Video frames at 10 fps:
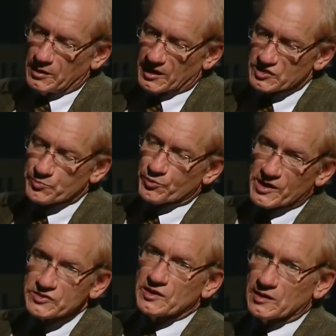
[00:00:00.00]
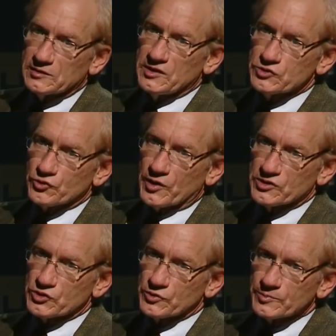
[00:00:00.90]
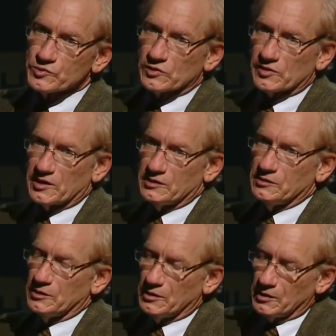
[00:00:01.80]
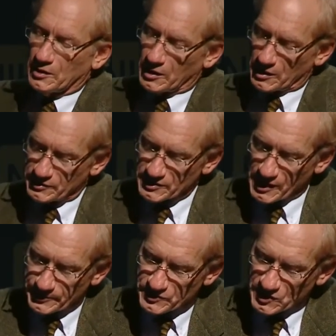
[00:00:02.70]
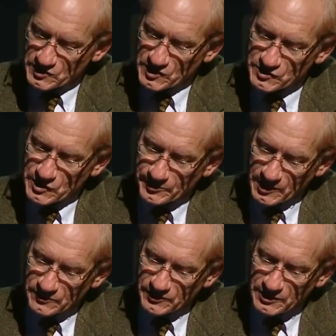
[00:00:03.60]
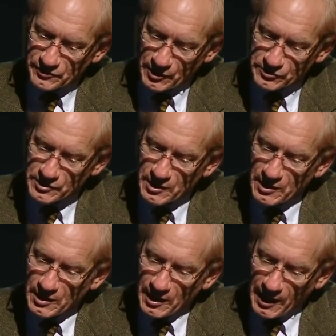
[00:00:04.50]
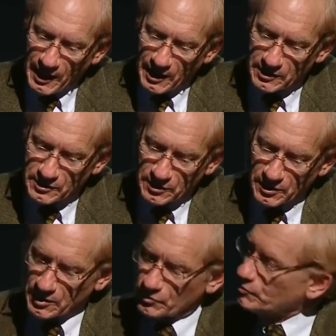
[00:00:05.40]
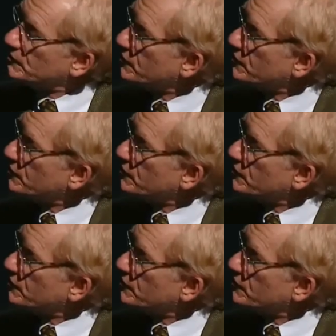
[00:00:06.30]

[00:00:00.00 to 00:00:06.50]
expressing, at least transcriptionally, the type 6 system in vivo. And we